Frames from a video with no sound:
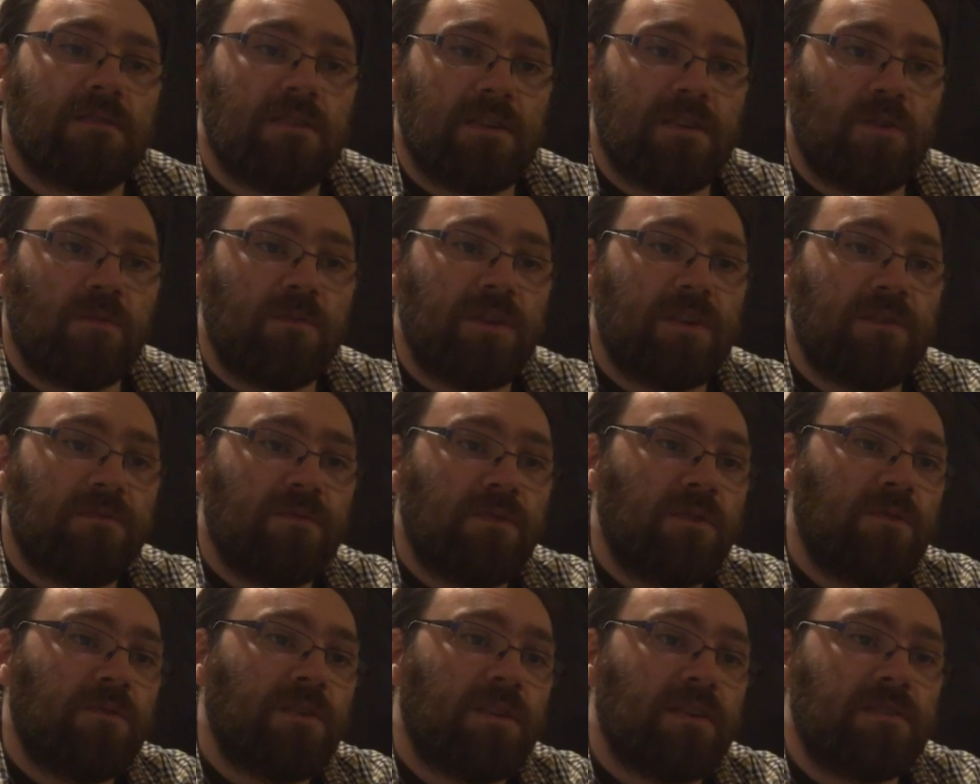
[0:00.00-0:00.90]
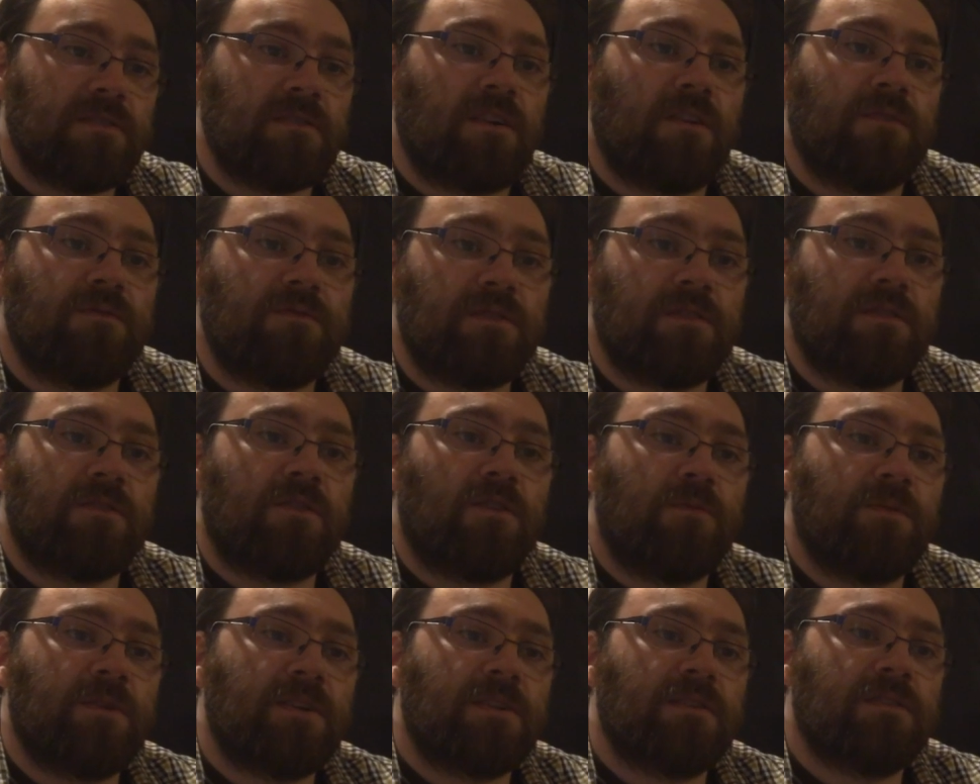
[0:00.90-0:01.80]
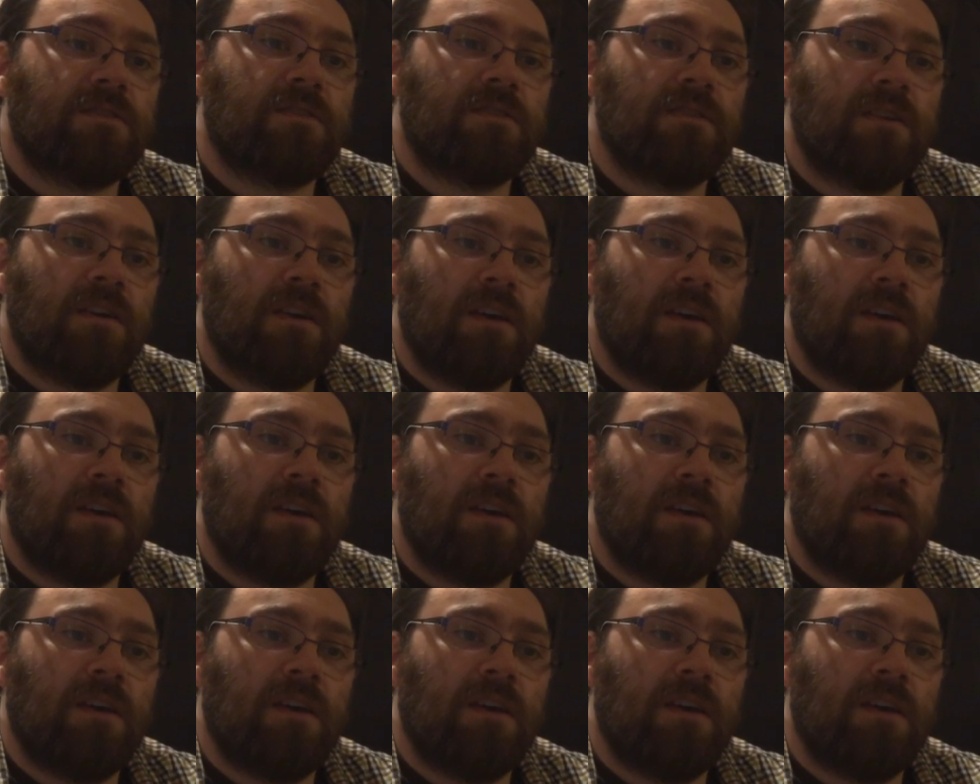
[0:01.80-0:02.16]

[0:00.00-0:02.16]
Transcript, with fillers: and it'll be a few years after the comics